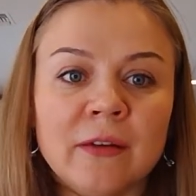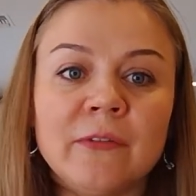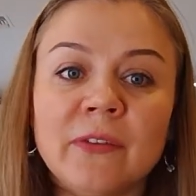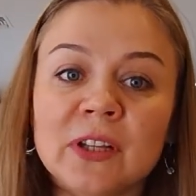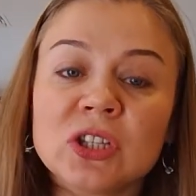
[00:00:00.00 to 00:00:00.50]

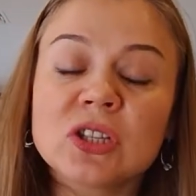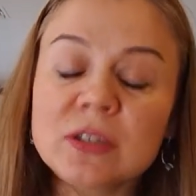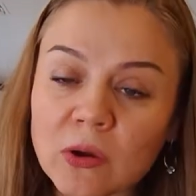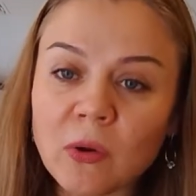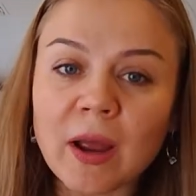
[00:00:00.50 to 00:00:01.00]
felt
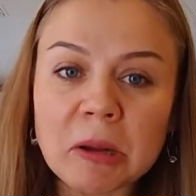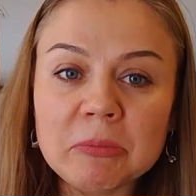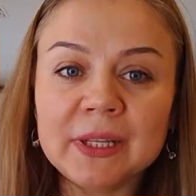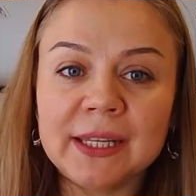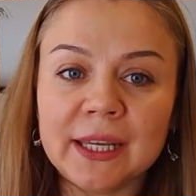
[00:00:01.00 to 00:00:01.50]
so
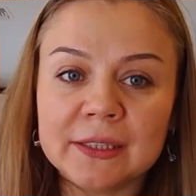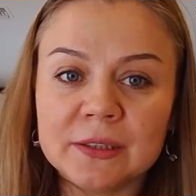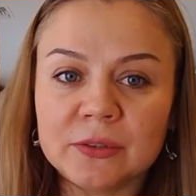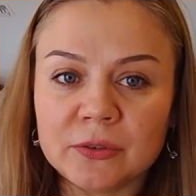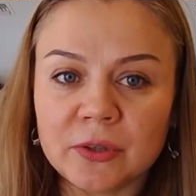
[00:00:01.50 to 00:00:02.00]

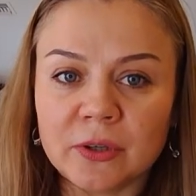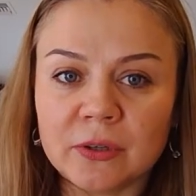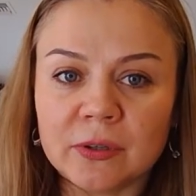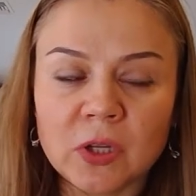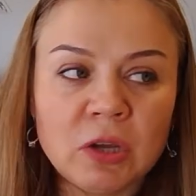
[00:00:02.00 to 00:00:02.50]
obligated to
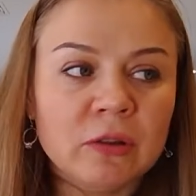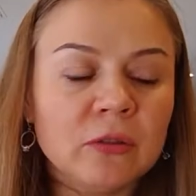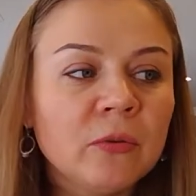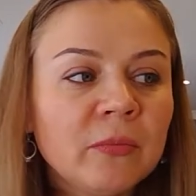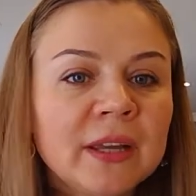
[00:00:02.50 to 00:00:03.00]
her.
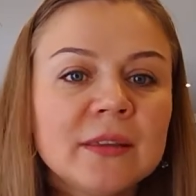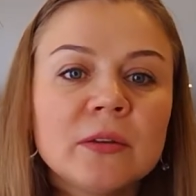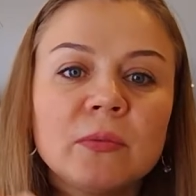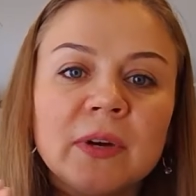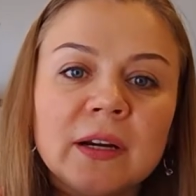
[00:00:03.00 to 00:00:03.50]
No
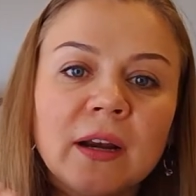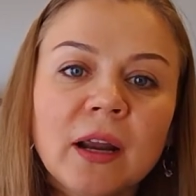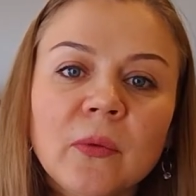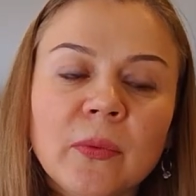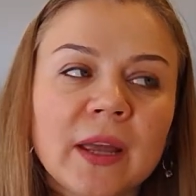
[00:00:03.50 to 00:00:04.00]
matter where
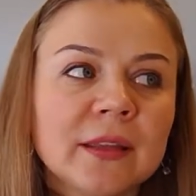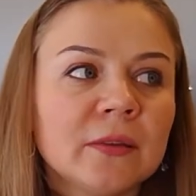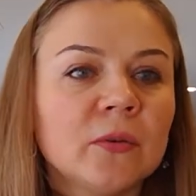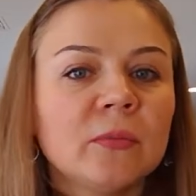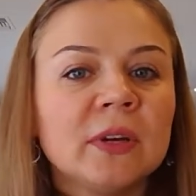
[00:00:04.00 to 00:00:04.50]
I went,
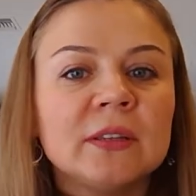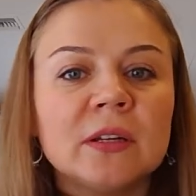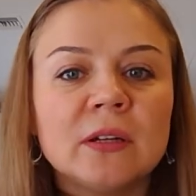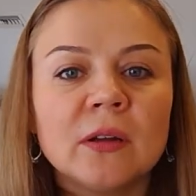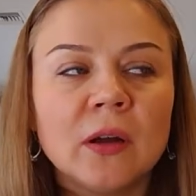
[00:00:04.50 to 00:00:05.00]
no
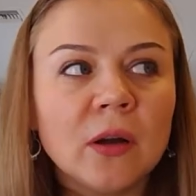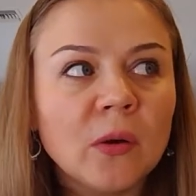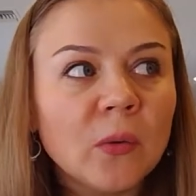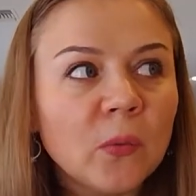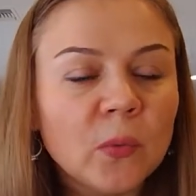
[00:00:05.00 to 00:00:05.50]
matter
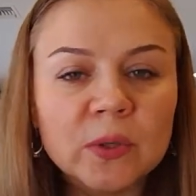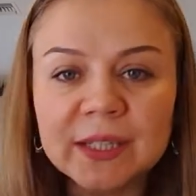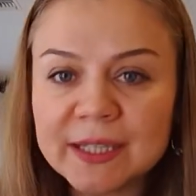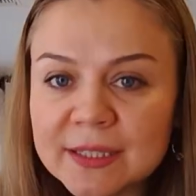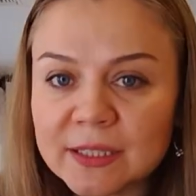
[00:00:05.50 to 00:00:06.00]
uh, what
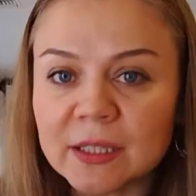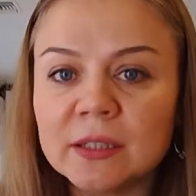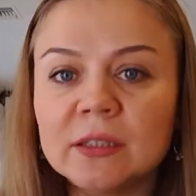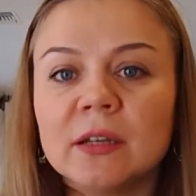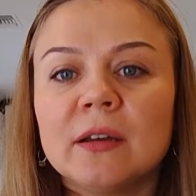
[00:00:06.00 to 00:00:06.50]
I
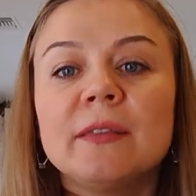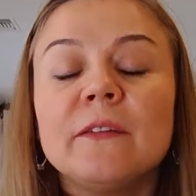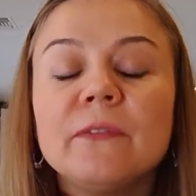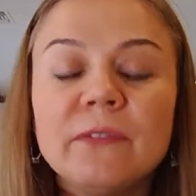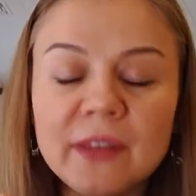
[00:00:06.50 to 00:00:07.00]
did, uh, the
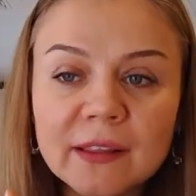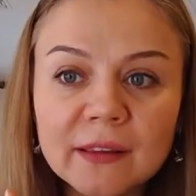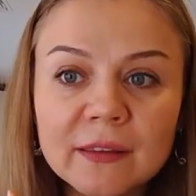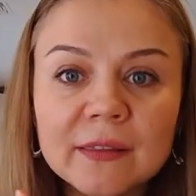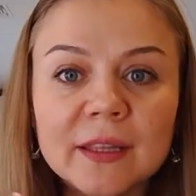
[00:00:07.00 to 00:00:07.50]

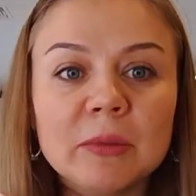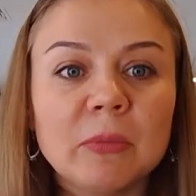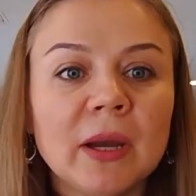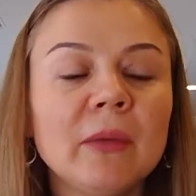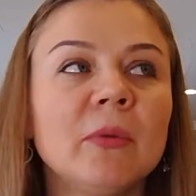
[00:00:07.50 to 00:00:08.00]
feeling that
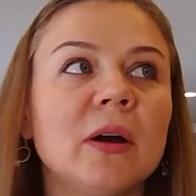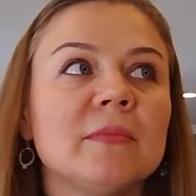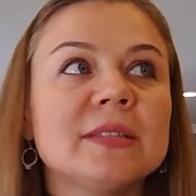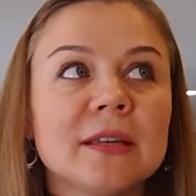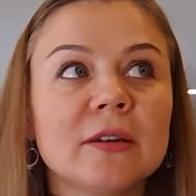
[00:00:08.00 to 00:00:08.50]
my
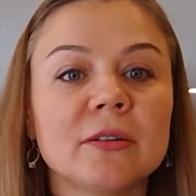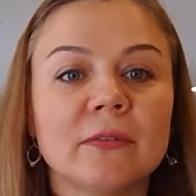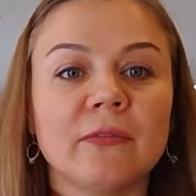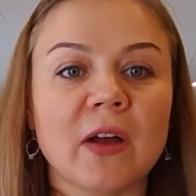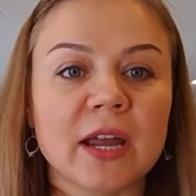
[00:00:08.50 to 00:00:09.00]
mom
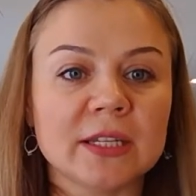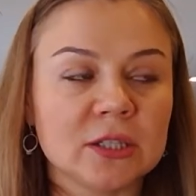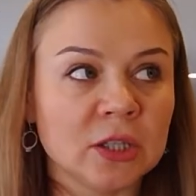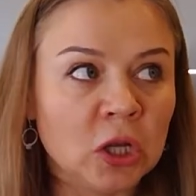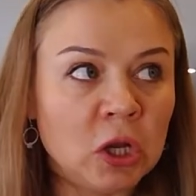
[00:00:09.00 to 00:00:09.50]

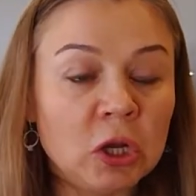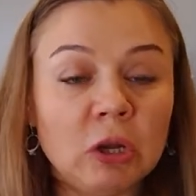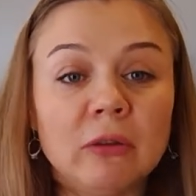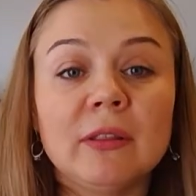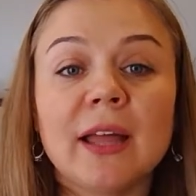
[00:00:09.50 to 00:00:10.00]
sacrificed
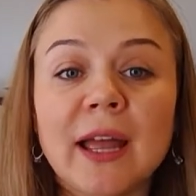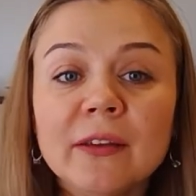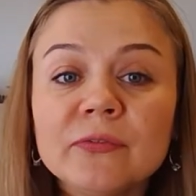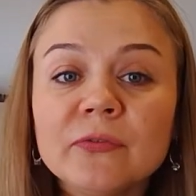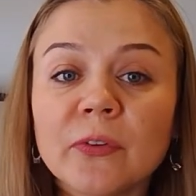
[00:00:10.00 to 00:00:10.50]
her
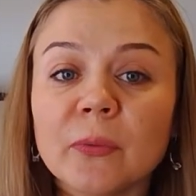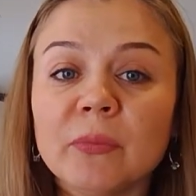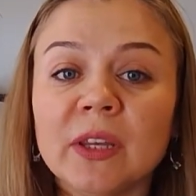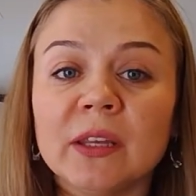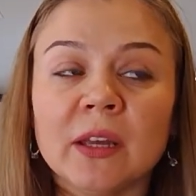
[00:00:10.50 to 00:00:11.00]
life for
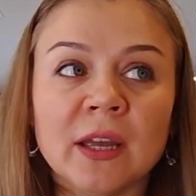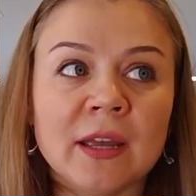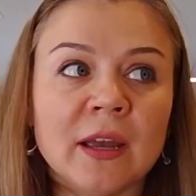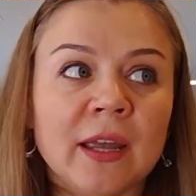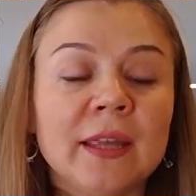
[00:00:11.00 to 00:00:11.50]
me
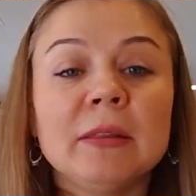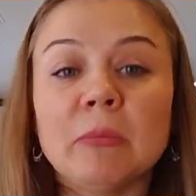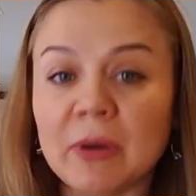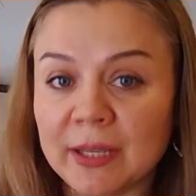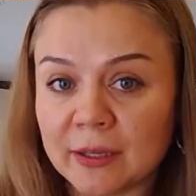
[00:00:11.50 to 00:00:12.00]
and
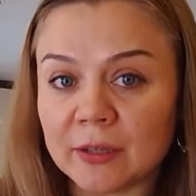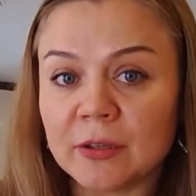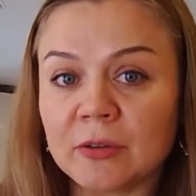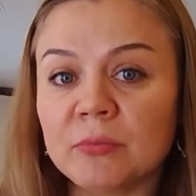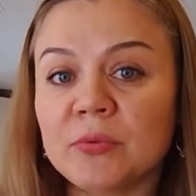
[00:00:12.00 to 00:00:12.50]
my
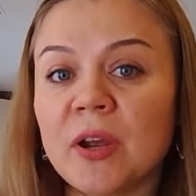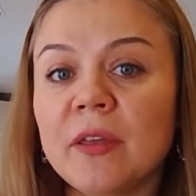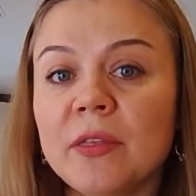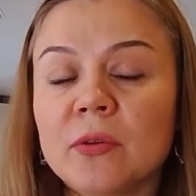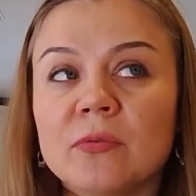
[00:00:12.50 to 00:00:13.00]
younger
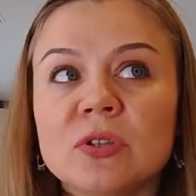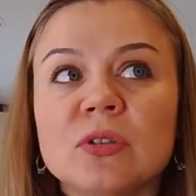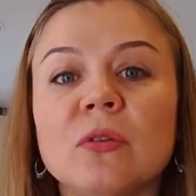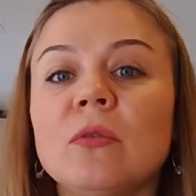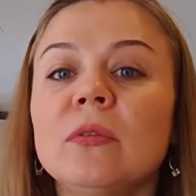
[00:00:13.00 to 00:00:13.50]
brother
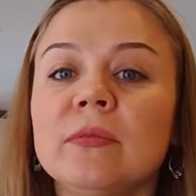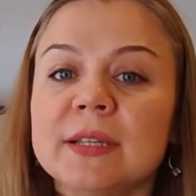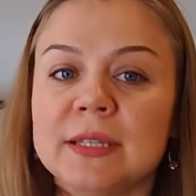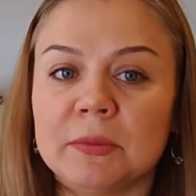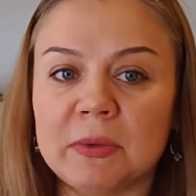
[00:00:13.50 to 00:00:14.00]
was
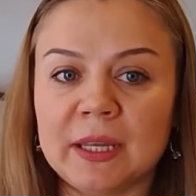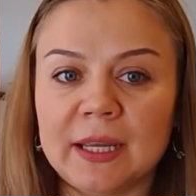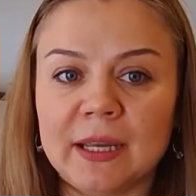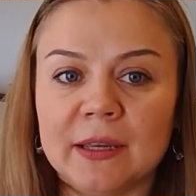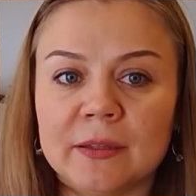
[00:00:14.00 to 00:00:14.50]
always in my
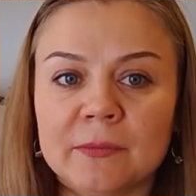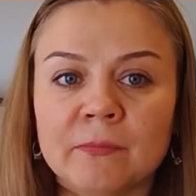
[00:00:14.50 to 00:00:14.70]
head.